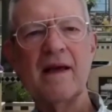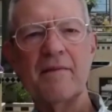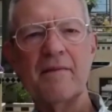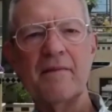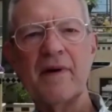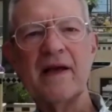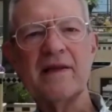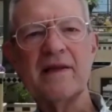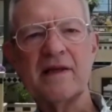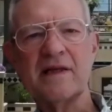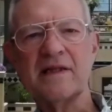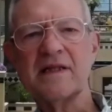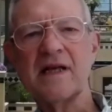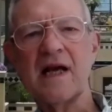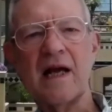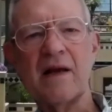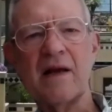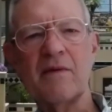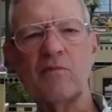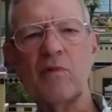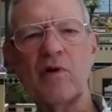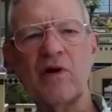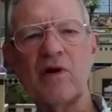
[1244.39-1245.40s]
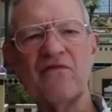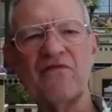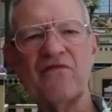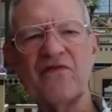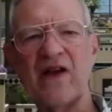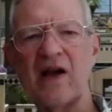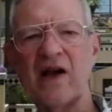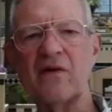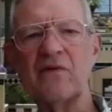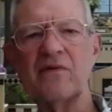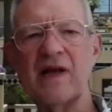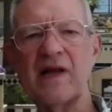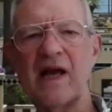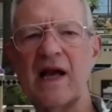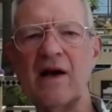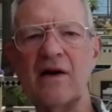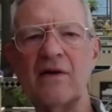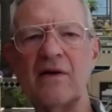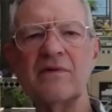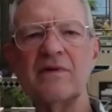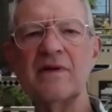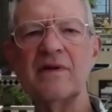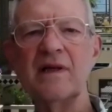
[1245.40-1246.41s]
By the time we found
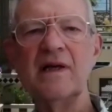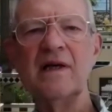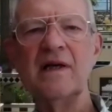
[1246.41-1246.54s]
out,